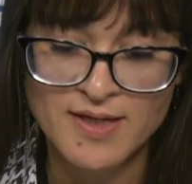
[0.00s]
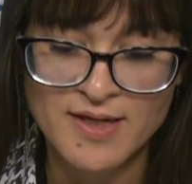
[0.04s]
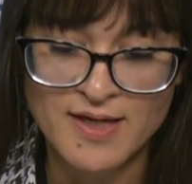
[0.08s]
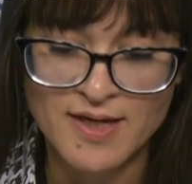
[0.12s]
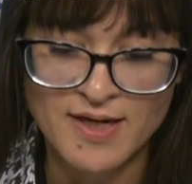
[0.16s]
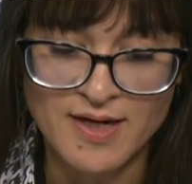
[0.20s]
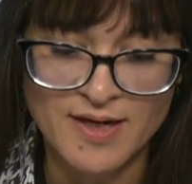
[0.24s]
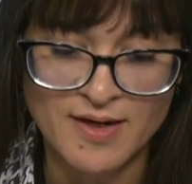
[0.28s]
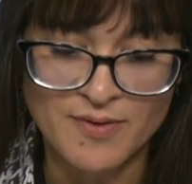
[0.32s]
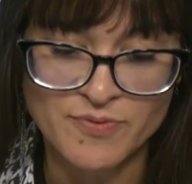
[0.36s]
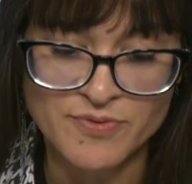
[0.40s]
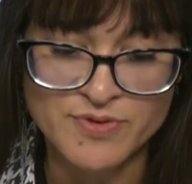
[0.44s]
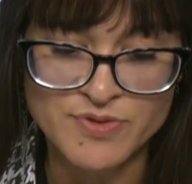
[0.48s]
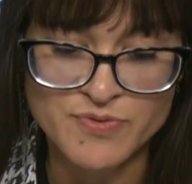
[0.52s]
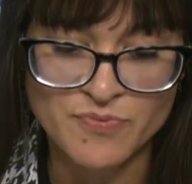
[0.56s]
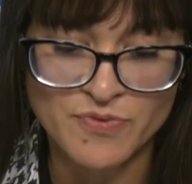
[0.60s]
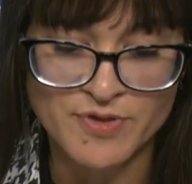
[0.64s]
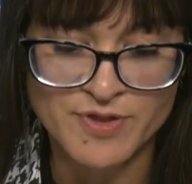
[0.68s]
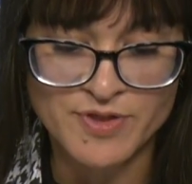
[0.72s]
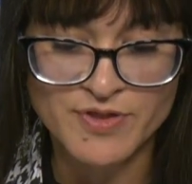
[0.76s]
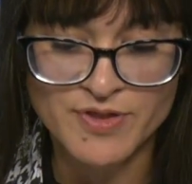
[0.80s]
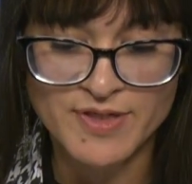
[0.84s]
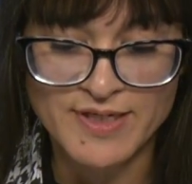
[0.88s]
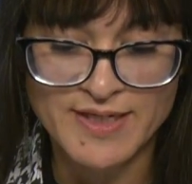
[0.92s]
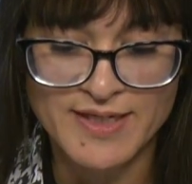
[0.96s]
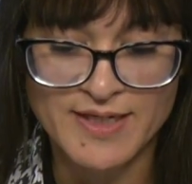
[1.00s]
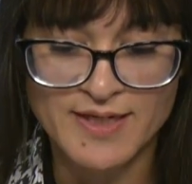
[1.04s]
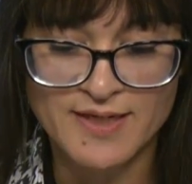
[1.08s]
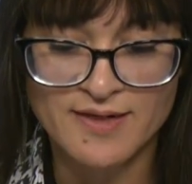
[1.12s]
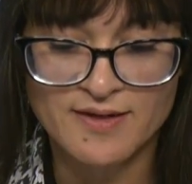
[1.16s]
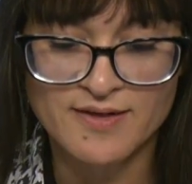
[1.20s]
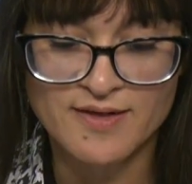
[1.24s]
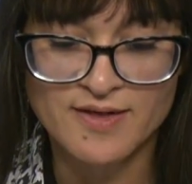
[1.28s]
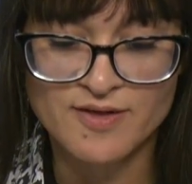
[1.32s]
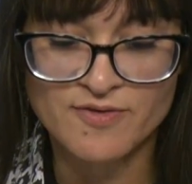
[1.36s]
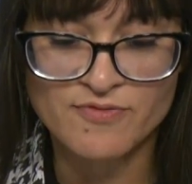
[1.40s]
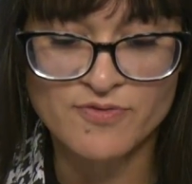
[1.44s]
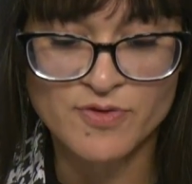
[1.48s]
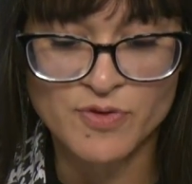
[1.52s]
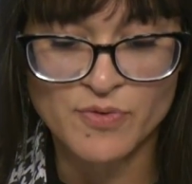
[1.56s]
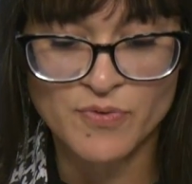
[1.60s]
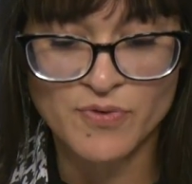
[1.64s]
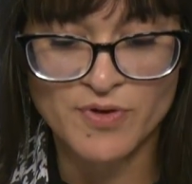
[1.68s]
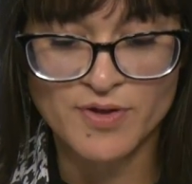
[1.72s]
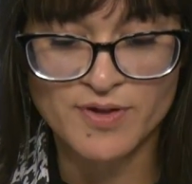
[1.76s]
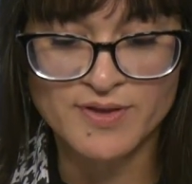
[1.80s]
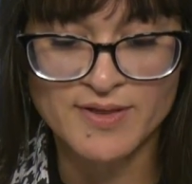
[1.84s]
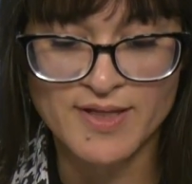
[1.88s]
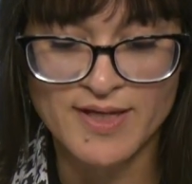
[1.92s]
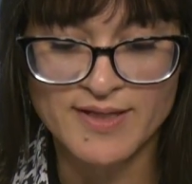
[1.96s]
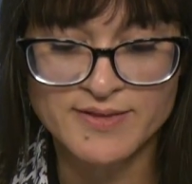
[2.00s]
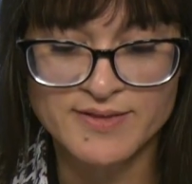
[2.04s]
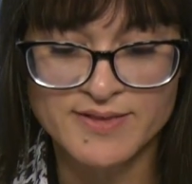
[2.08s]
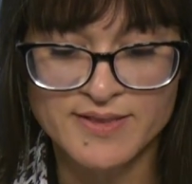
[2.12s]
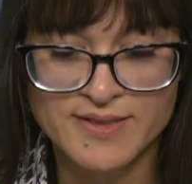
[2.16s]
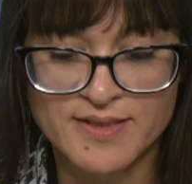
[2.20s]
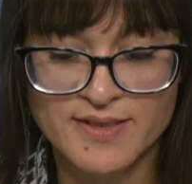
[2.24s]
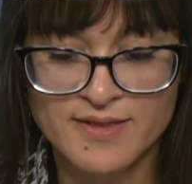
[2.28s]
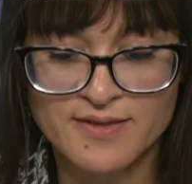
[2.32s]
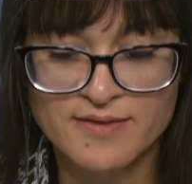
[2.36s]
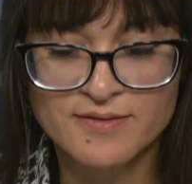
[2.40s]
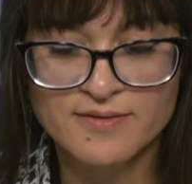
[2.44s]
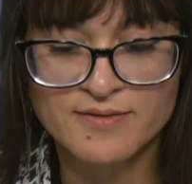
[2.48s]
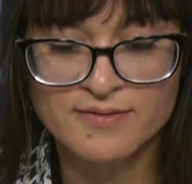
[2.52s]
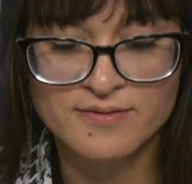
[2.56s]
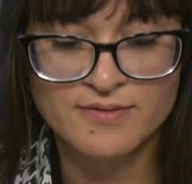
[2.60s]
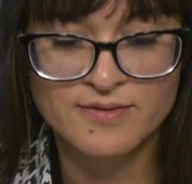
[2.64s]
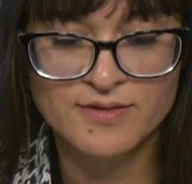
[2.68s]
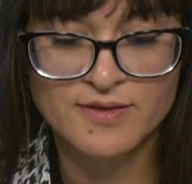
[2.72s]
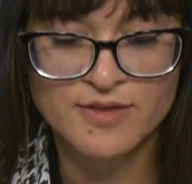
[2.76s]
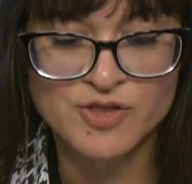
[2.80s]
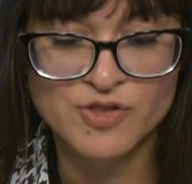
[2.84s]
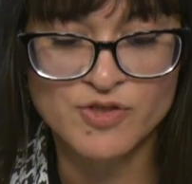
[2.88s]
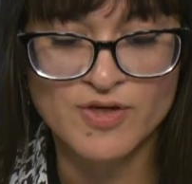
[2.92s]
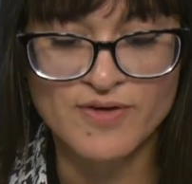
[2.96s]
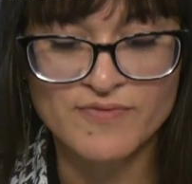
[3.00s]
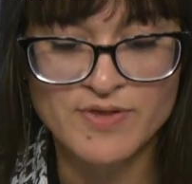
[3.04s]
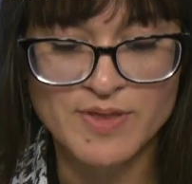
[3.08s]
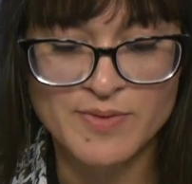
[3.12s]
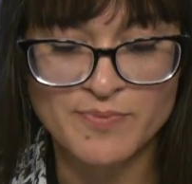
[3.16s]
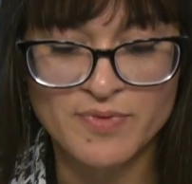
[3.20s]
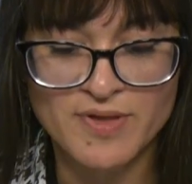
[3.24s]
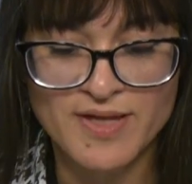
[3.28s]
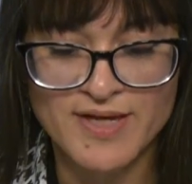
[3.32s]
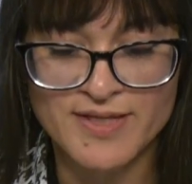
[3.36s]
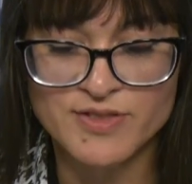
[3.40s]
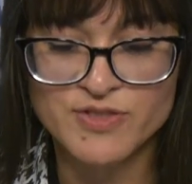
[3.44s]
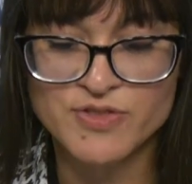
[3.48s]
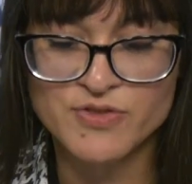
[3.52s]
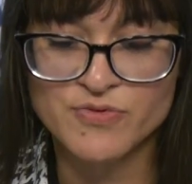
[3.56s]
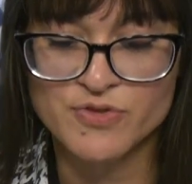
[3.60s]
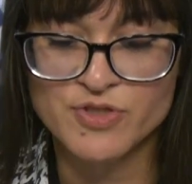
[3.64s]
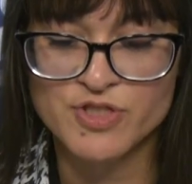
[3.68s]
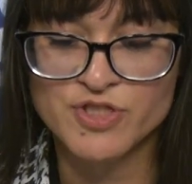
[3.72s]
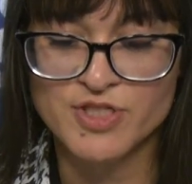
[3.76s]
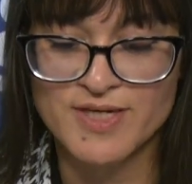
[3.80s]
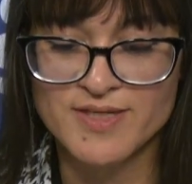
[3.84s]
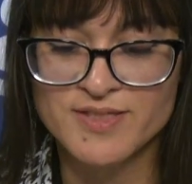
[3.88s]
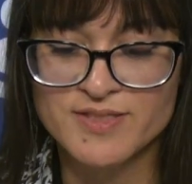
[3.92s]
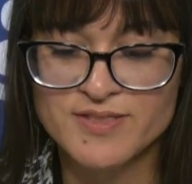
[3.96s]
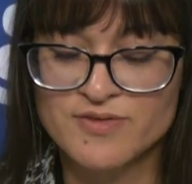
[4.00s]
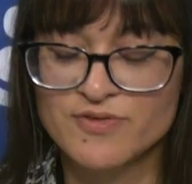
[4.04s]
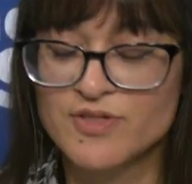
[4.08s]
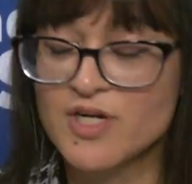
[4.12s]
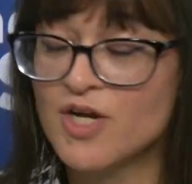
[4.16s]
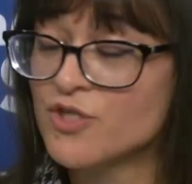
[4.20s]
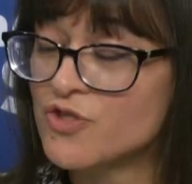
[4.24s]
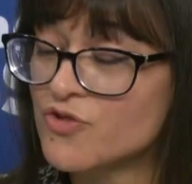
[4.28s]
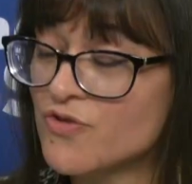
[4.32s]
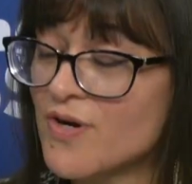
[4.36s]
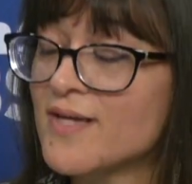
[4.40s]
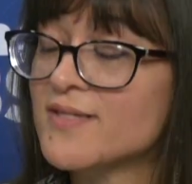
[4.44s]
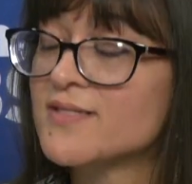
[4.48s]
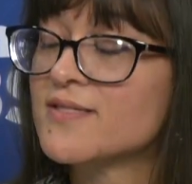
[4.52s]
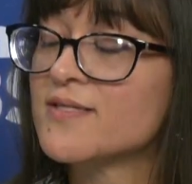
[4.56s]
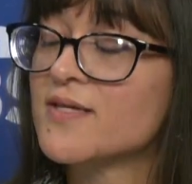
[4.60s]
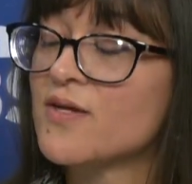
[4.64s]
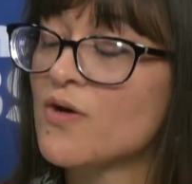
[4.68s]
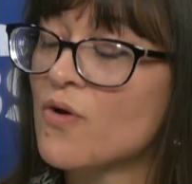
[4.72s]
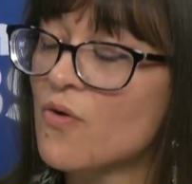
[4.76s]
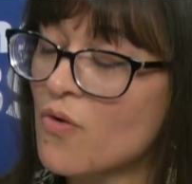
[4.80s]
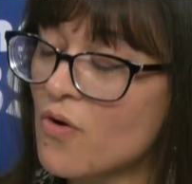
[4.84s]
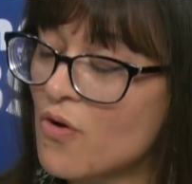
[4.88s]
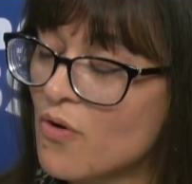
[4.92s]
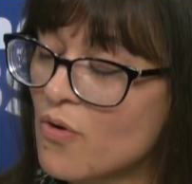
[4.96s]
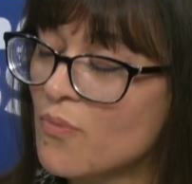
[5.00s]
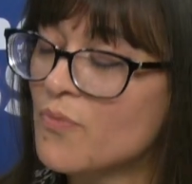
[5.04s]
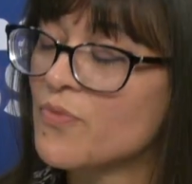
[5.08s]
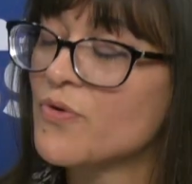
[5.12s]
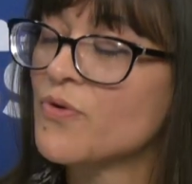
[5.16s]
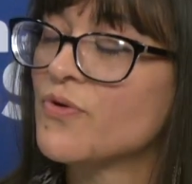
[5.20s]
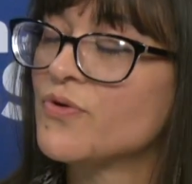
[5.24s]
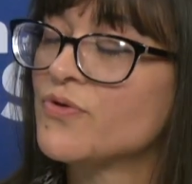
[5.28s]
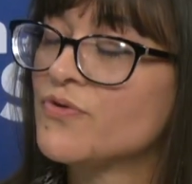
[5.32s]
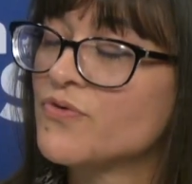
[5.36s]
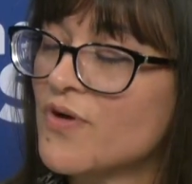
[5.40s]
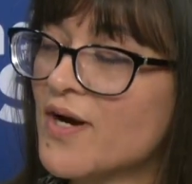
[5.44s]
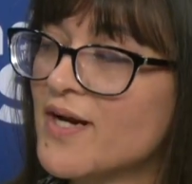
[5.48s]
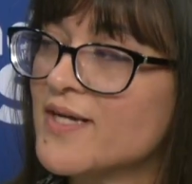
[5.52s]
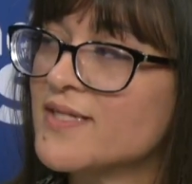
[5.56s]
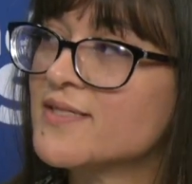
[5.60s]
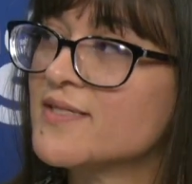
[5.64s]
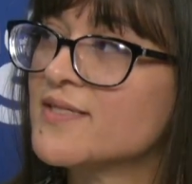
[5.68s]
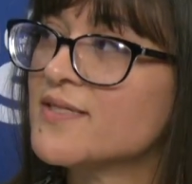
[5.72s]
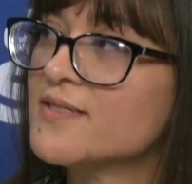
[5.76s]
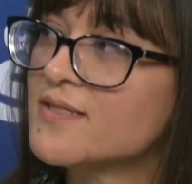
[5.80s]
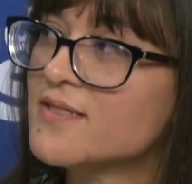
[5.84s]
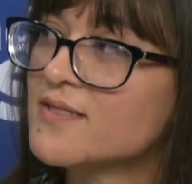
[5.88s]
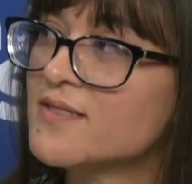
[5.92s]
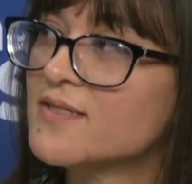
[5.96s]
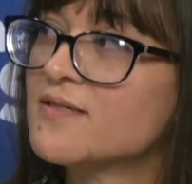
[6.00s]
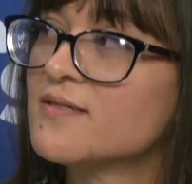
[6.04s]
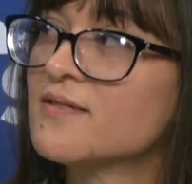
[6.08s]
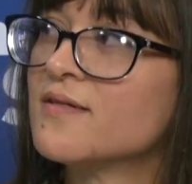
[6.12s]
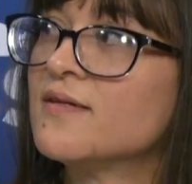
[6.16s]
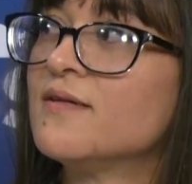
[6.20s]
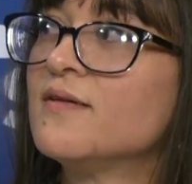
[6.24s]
And I was wondering if you were elected, do you have any plans to adjust, address the opioid crisis?